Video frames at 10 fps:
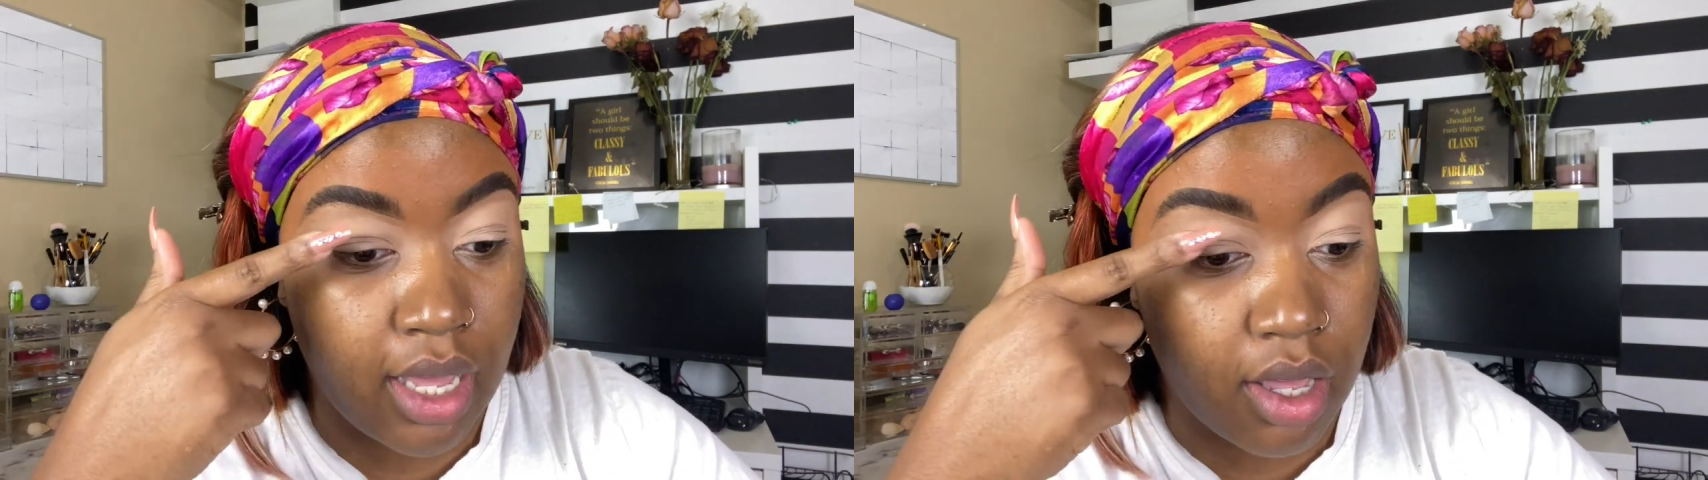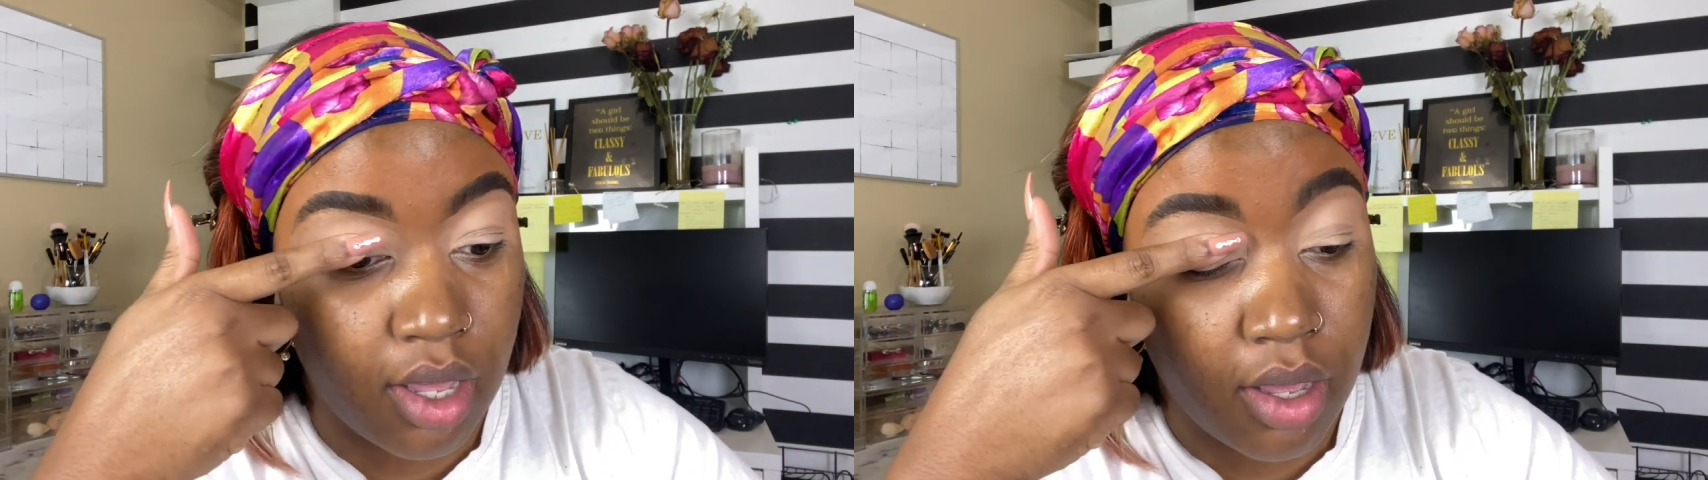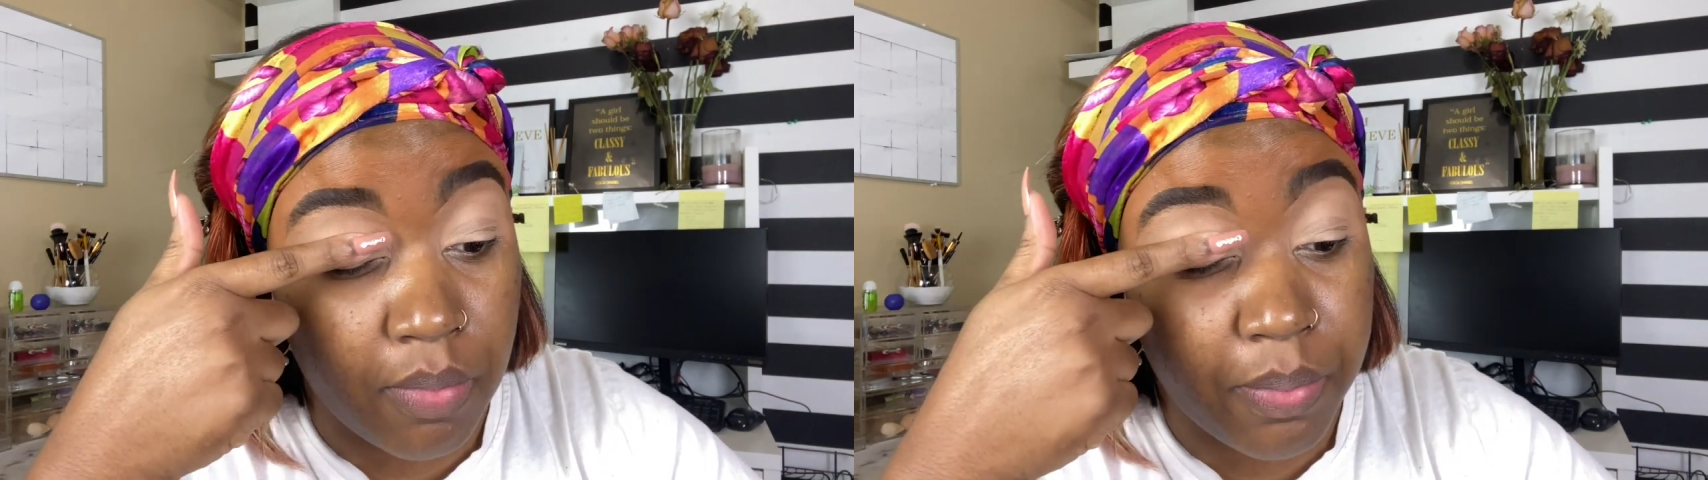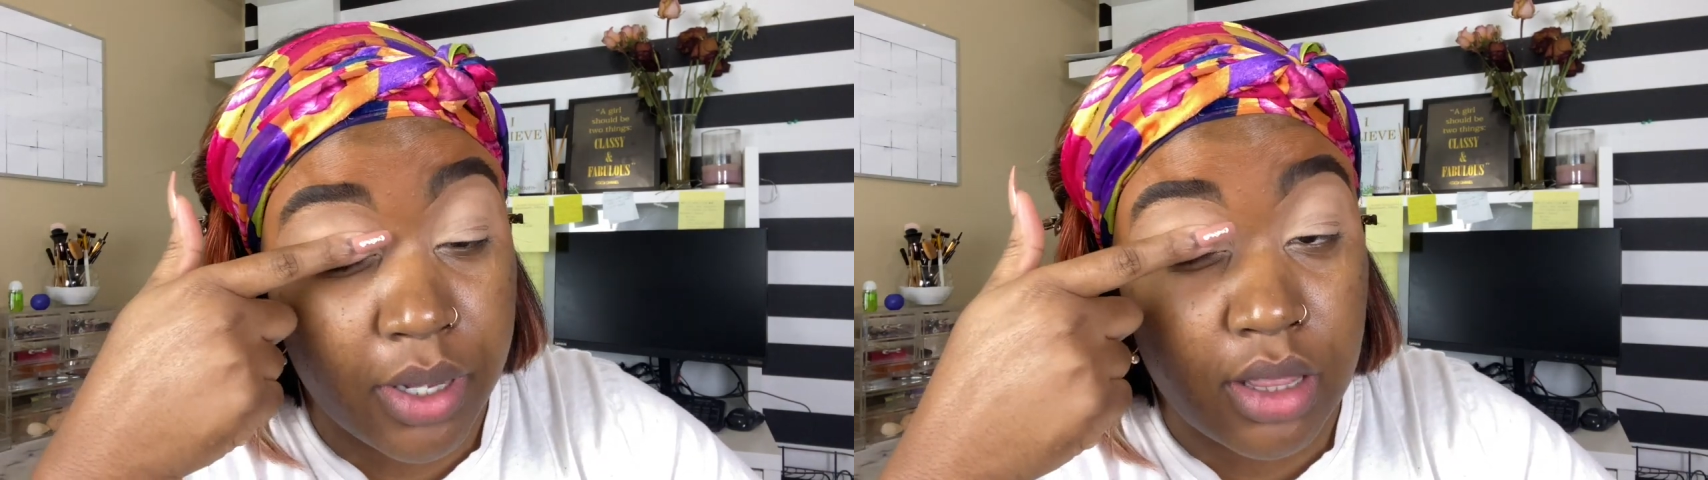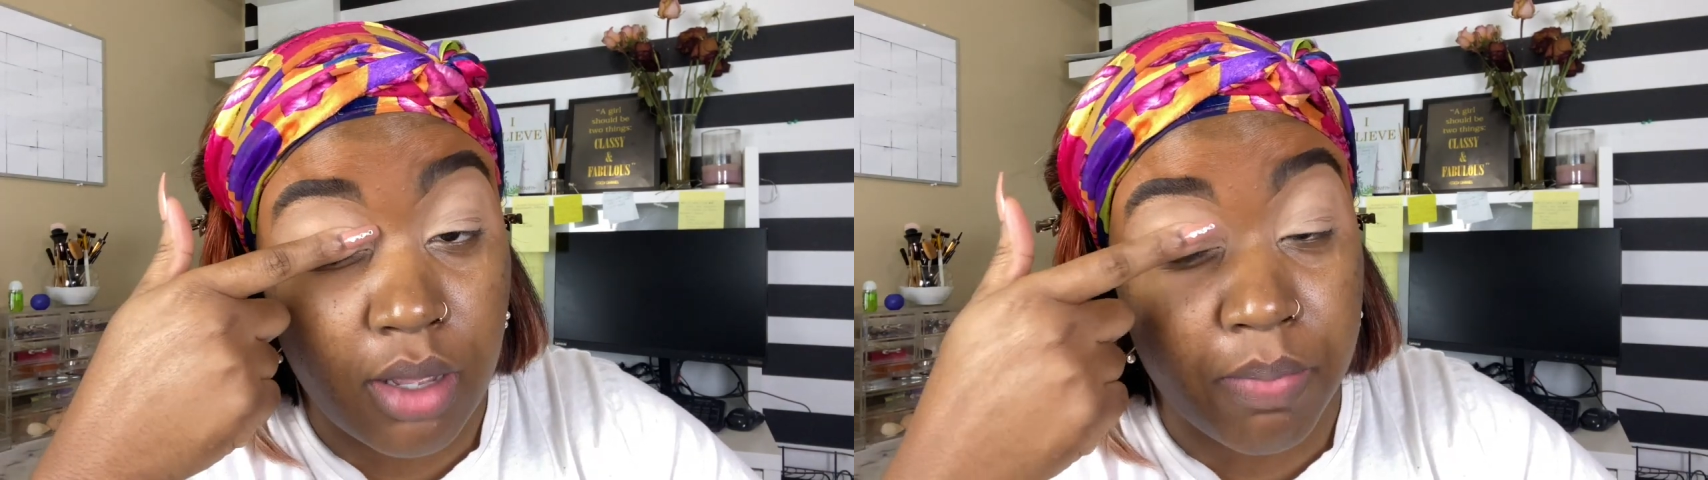and
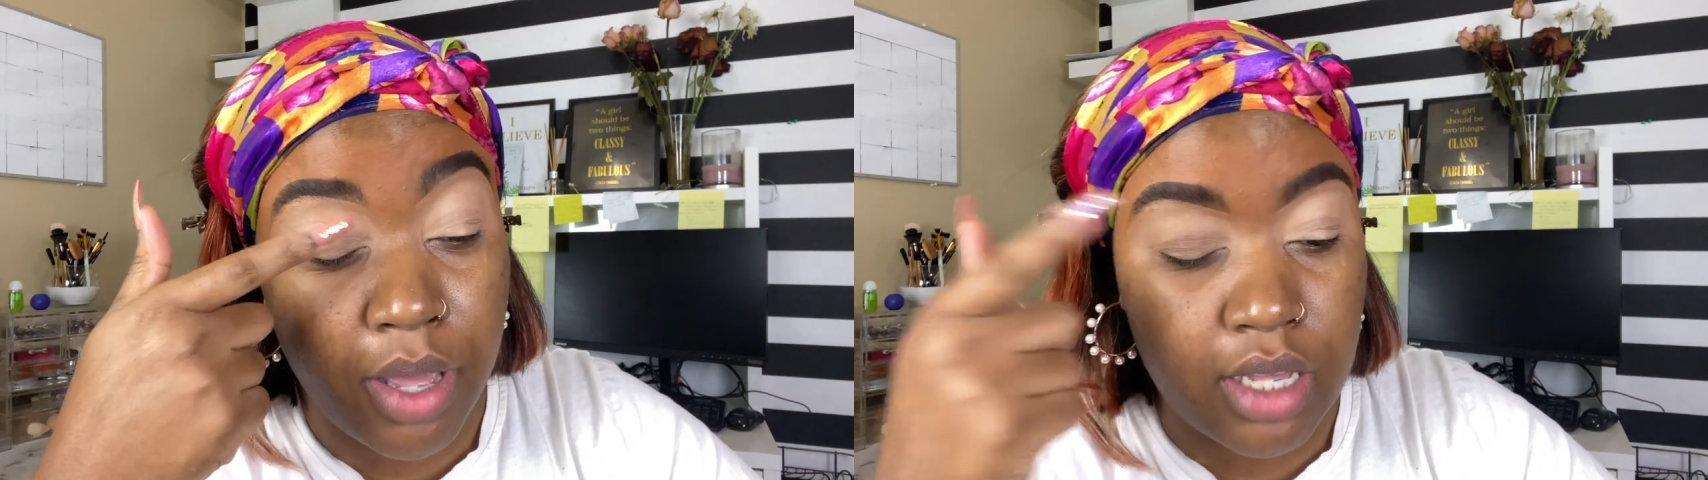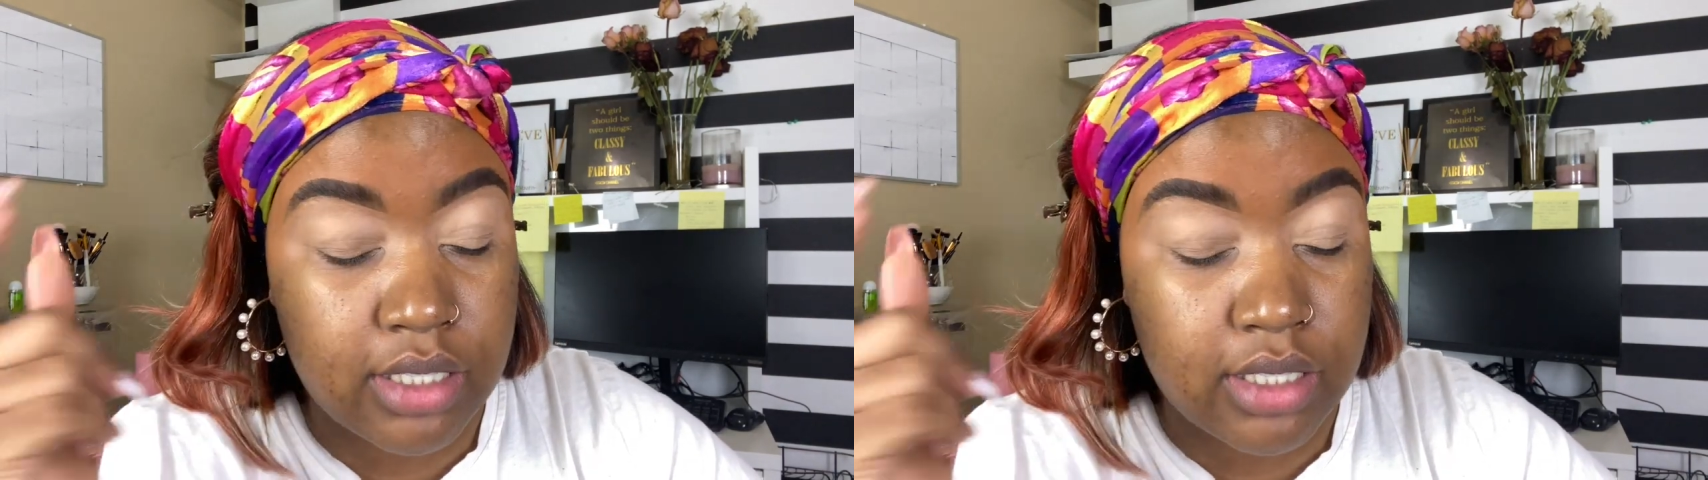put the base